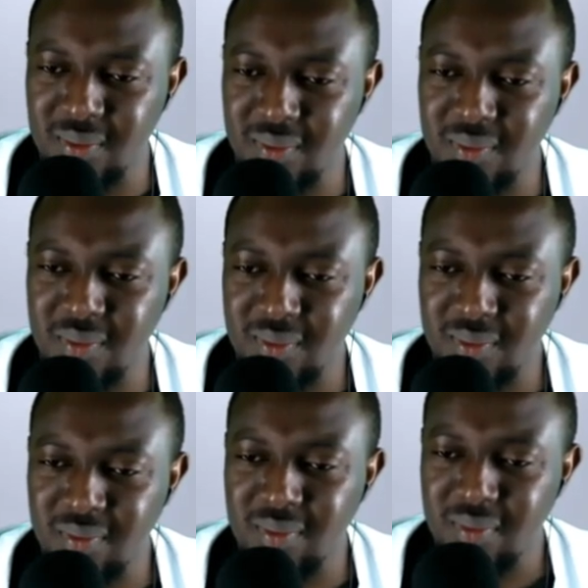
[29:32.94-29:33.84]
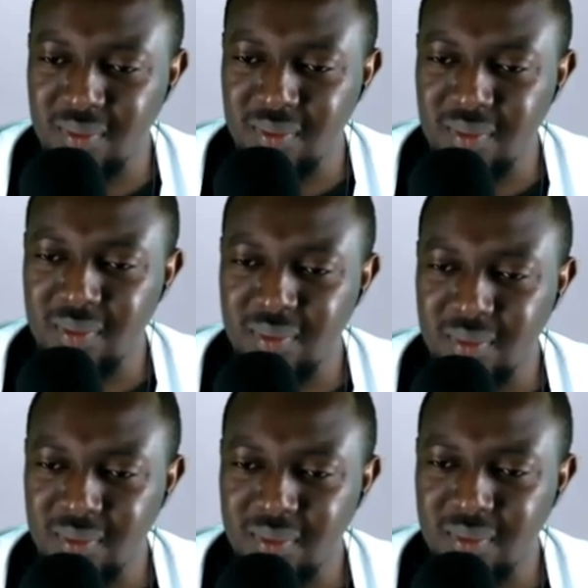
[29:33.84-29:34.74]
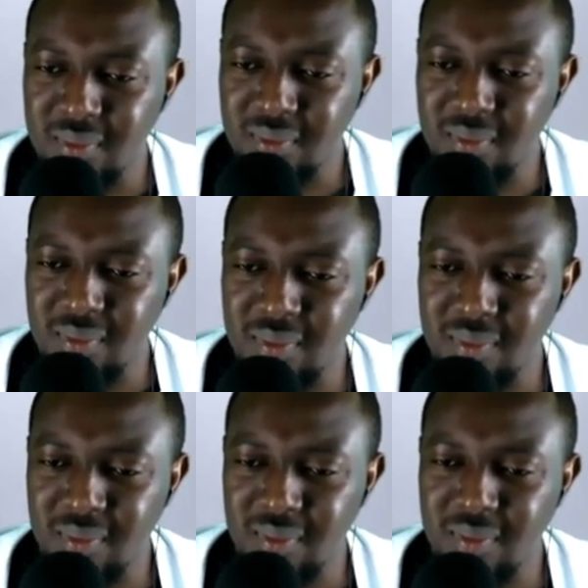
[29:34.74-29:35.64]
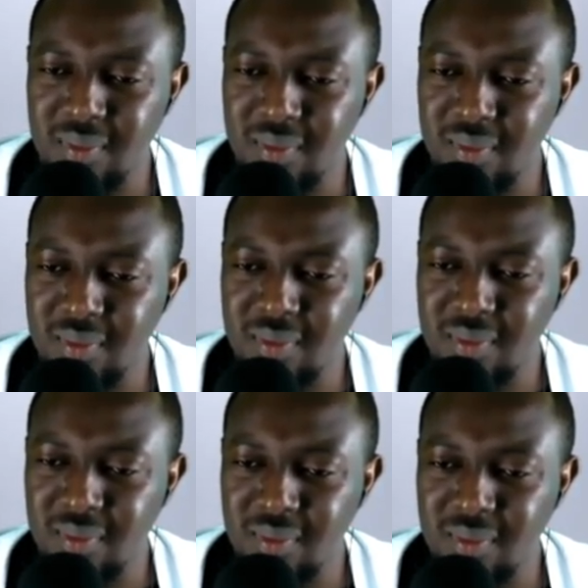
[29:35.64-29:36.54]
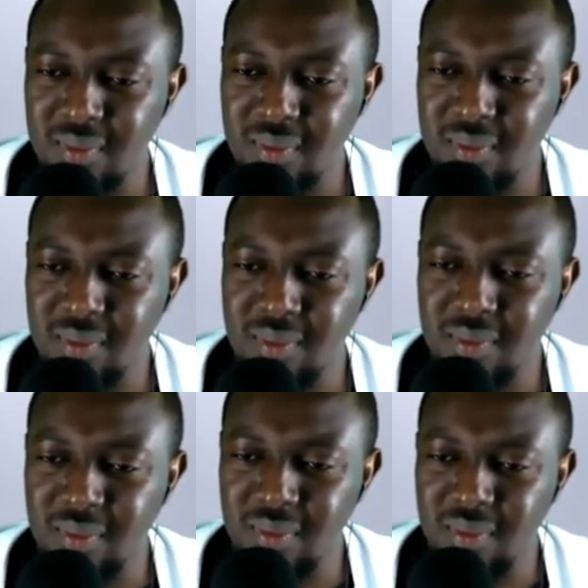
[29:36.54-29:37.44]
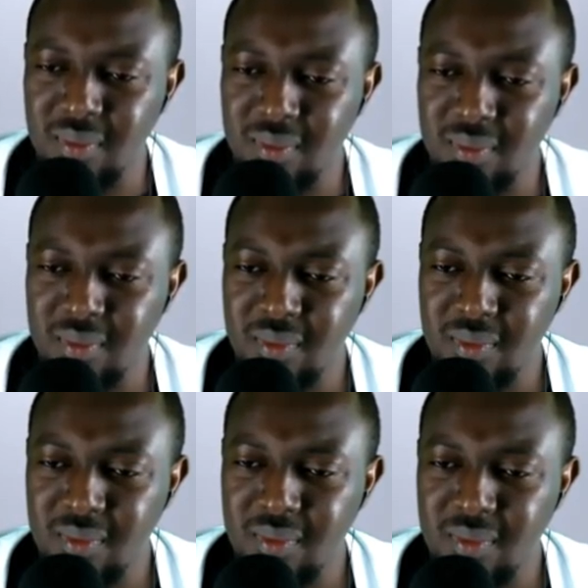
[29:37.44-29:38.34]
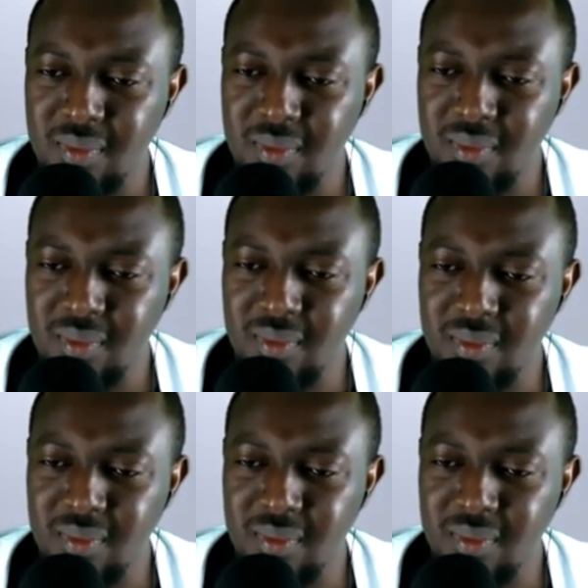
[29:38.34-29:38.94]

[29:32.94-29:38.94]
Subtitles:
This person isn't speaking.